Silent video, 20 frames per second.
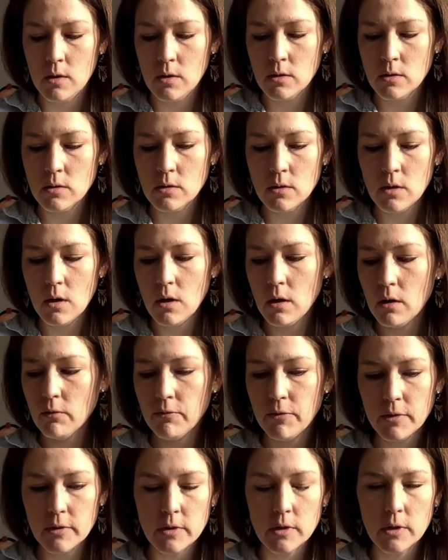So
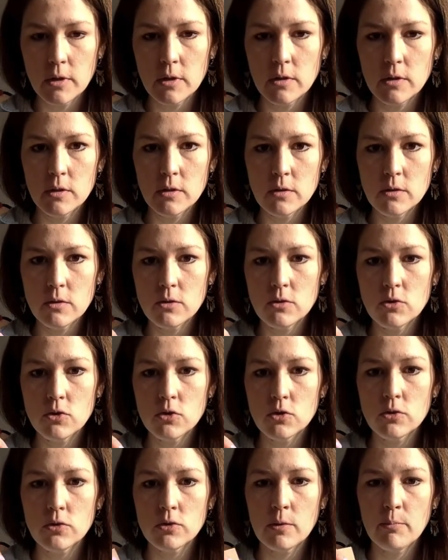first thing you're going to do is use
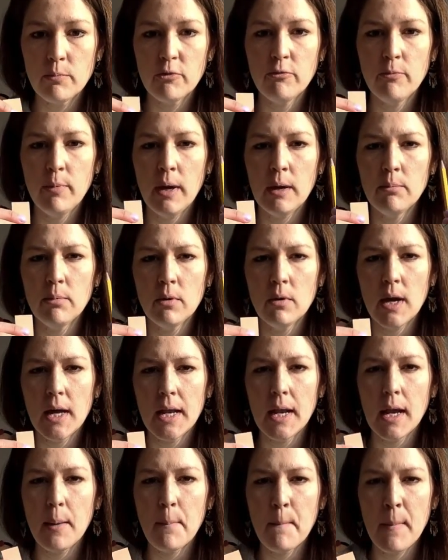your strip of paper
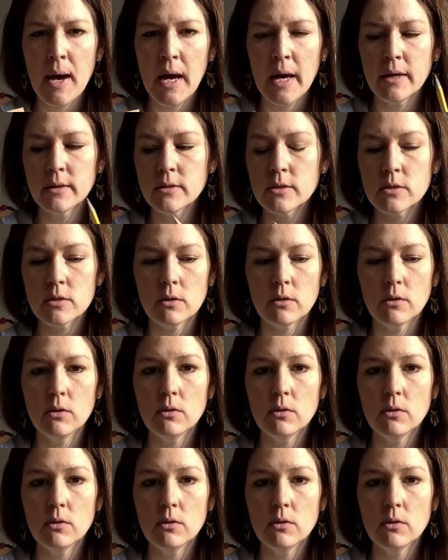and a pencil.